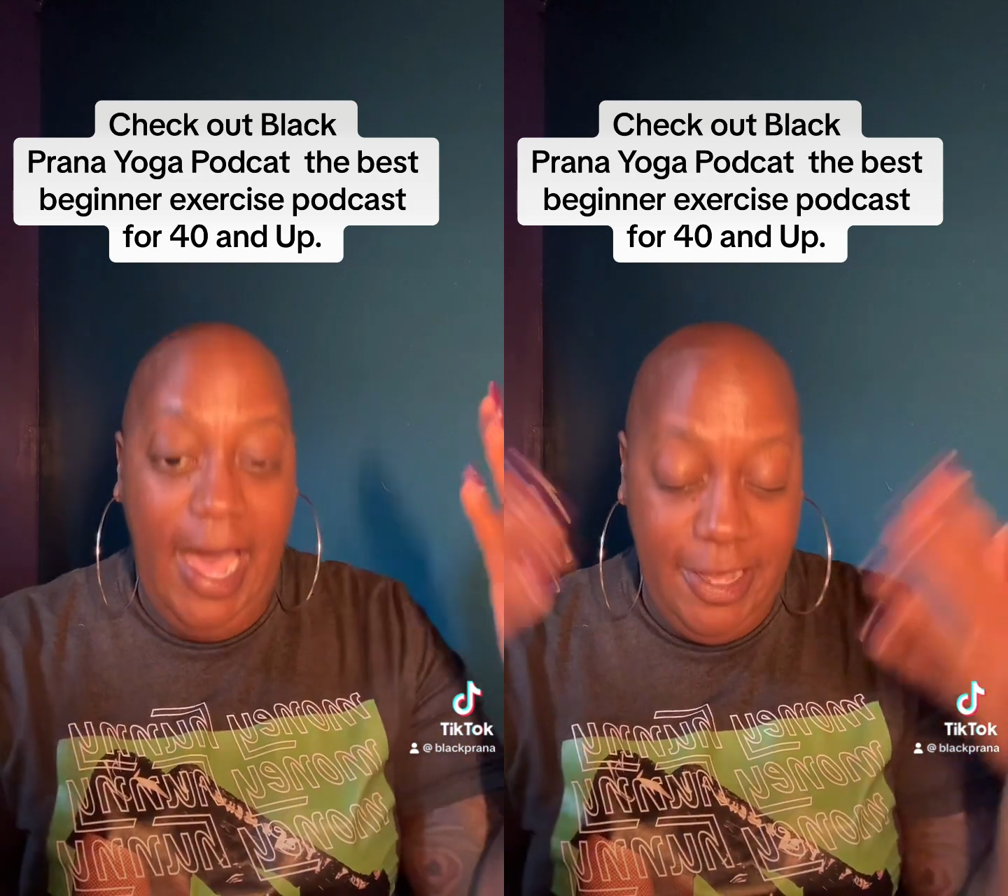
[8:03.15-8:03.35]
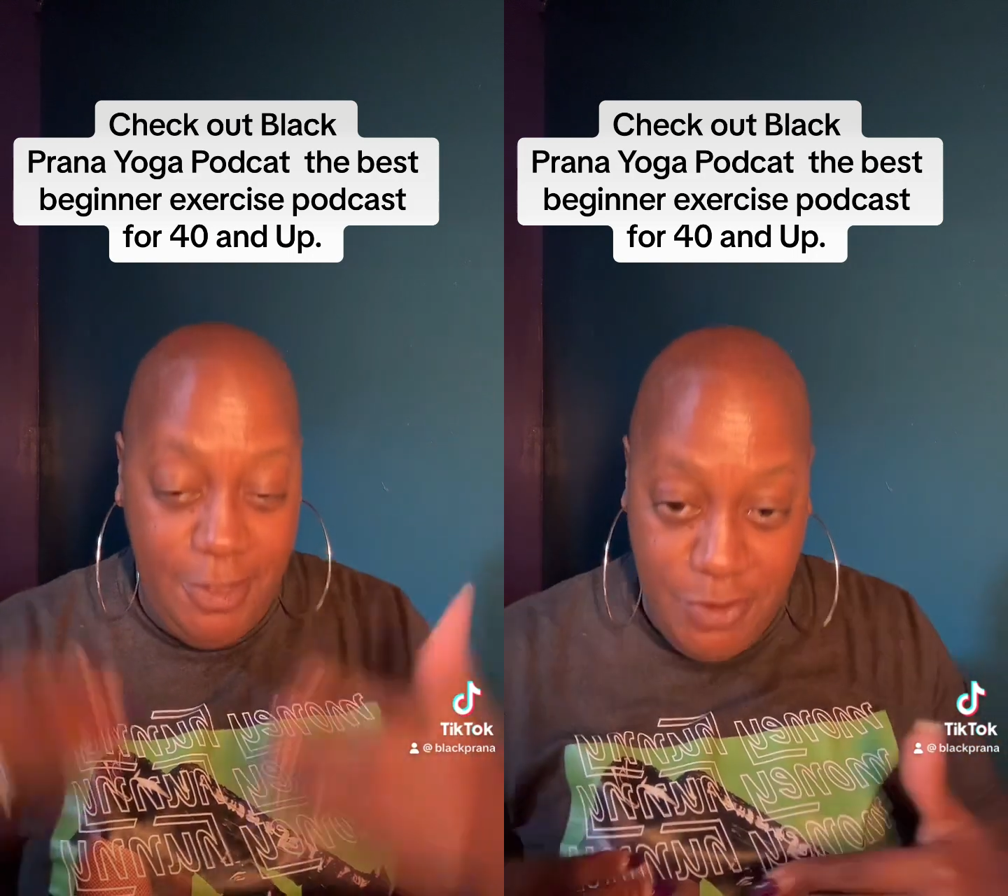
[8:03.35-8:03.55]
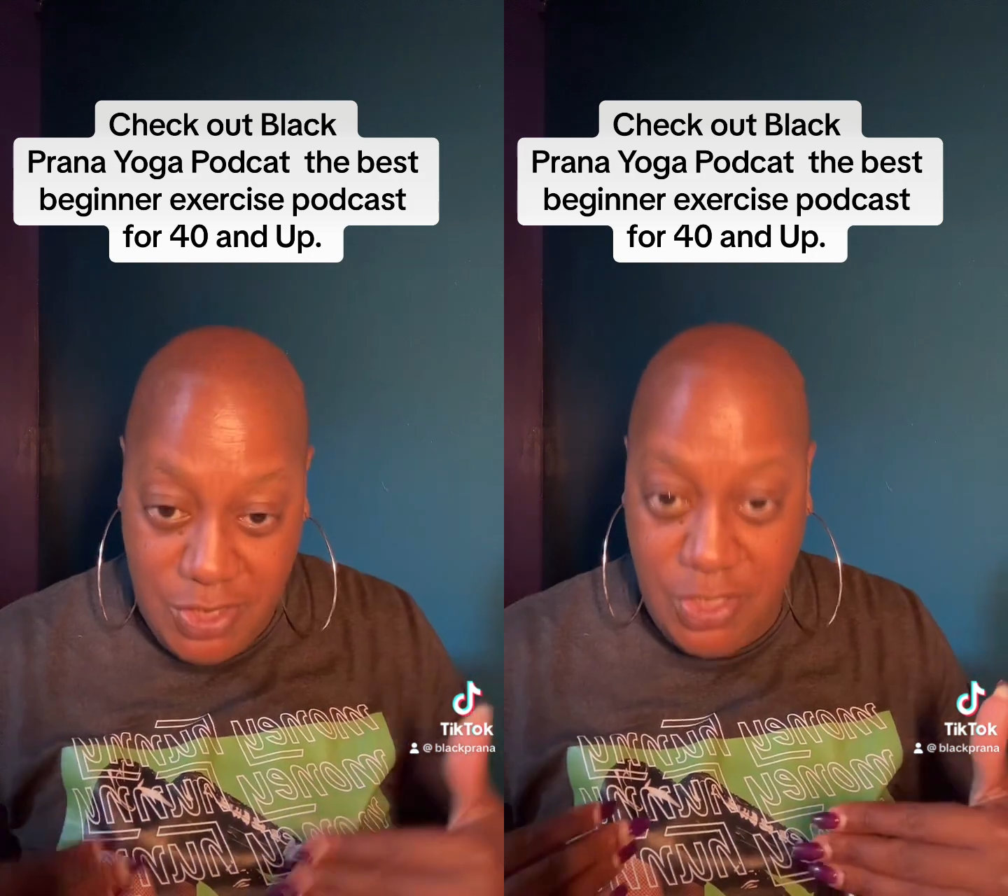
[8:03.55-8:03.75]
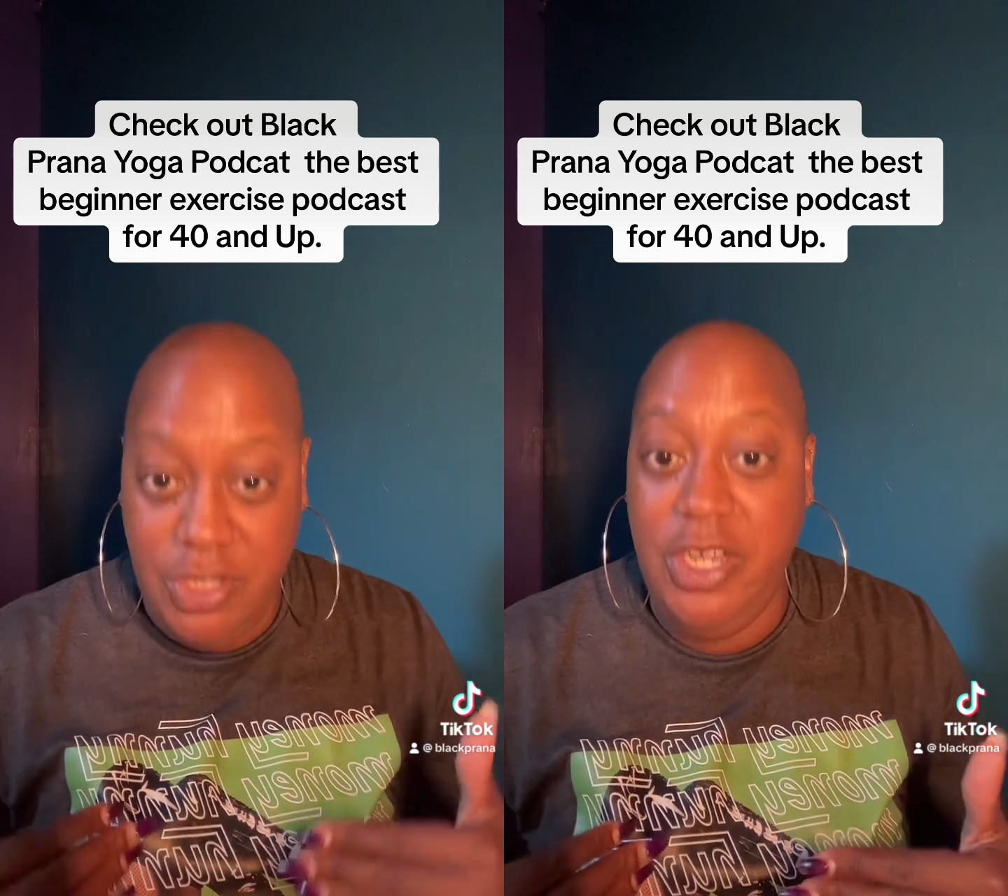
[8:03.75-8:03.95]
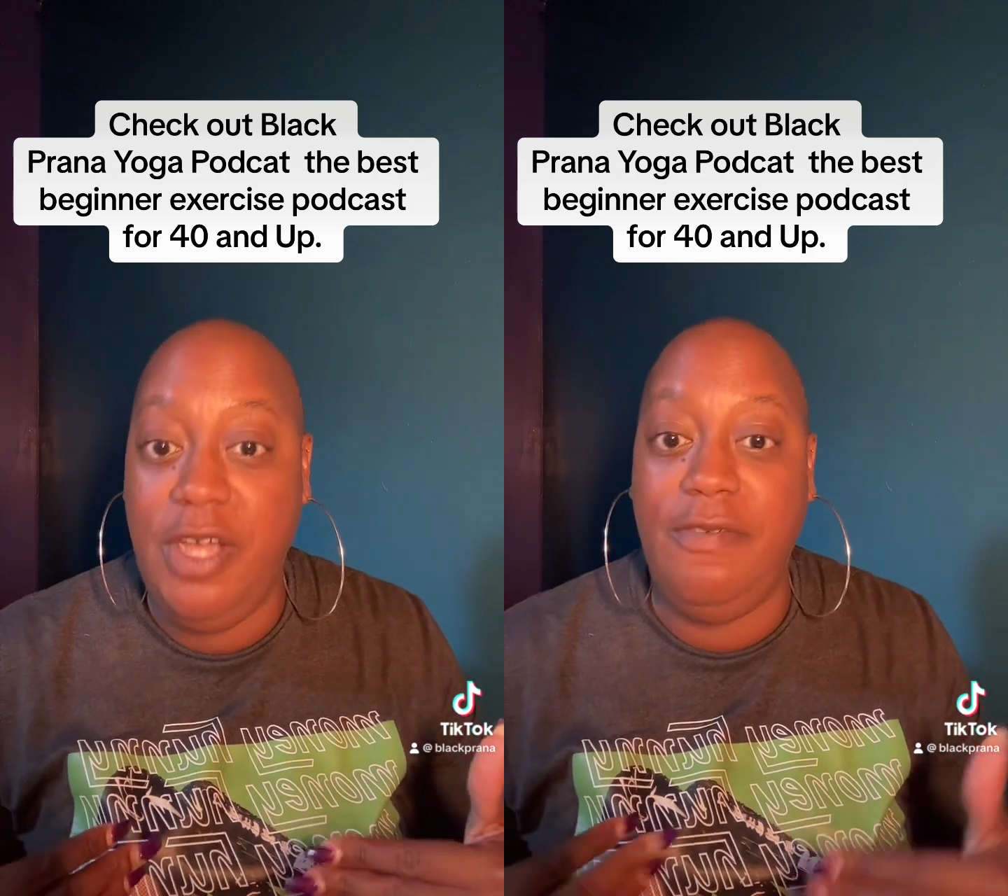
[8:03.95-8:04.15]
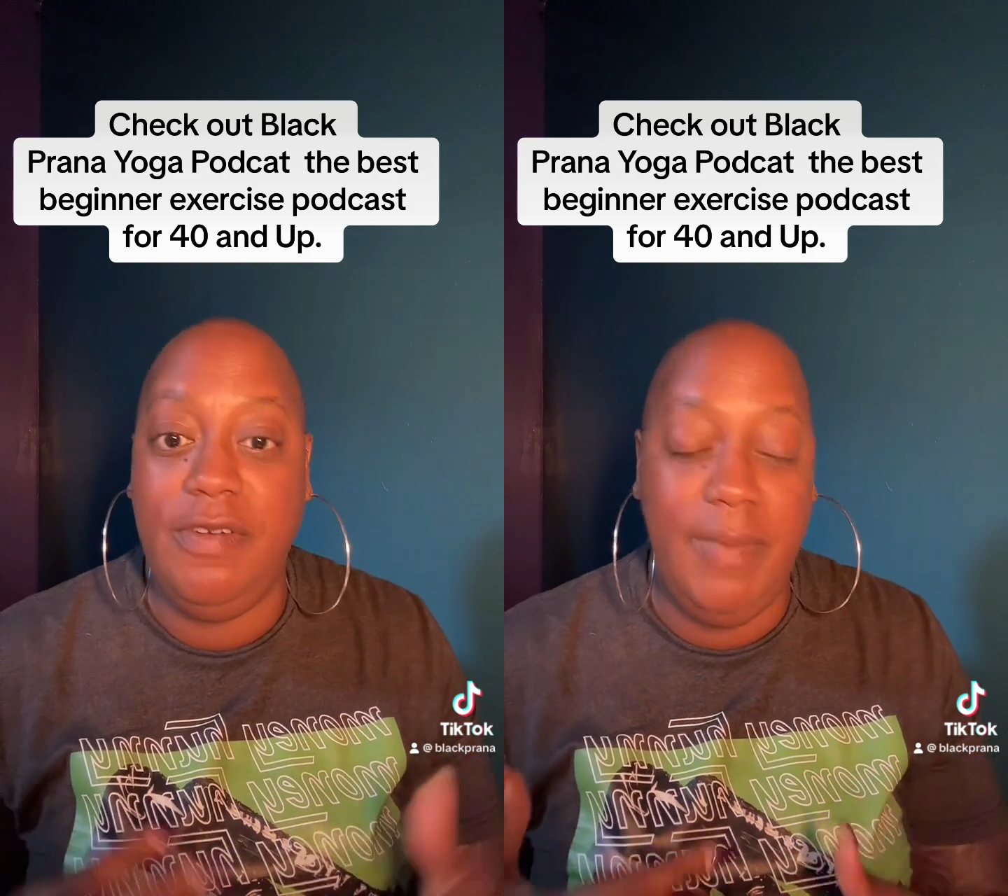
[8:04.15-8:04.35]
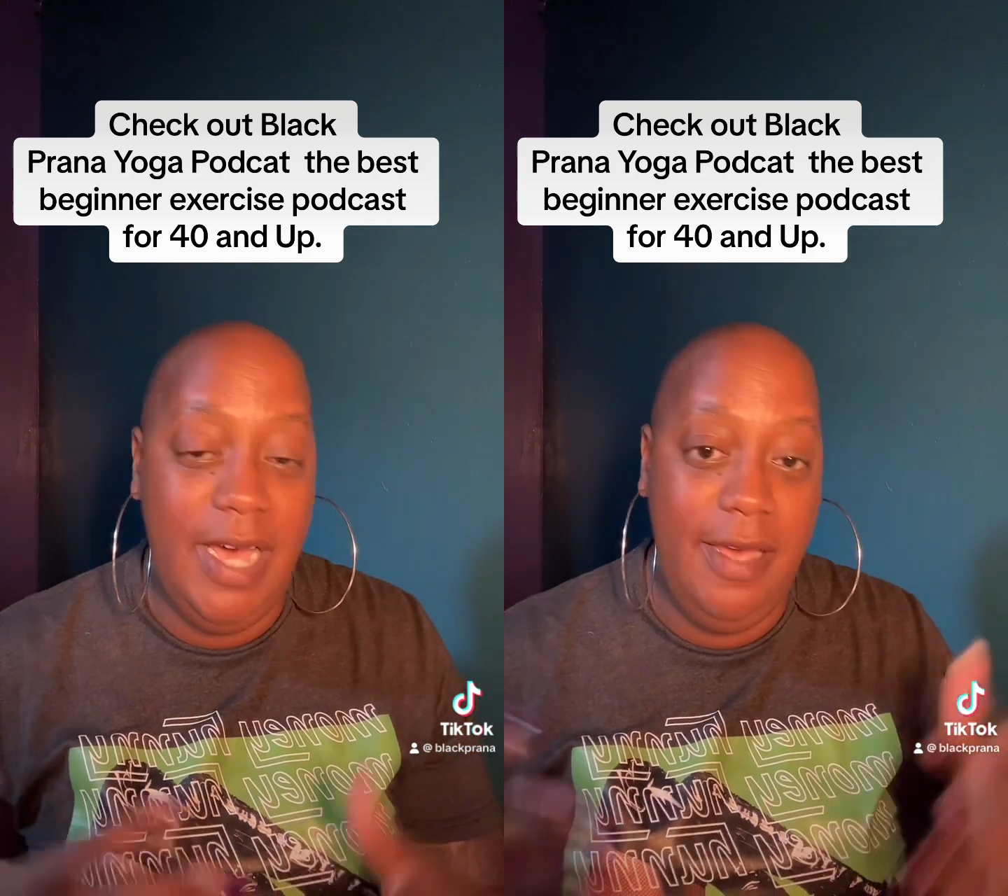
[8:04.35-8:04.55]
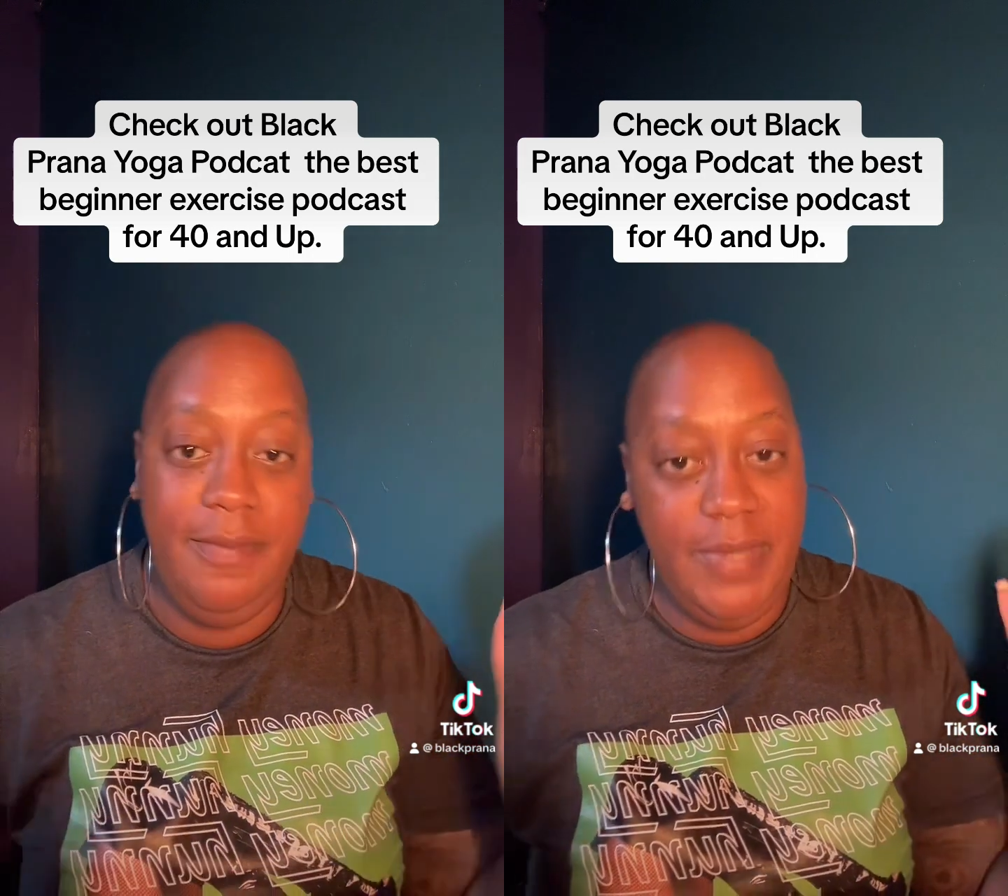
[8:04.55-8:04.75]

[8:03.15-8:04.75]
I use a studio for mine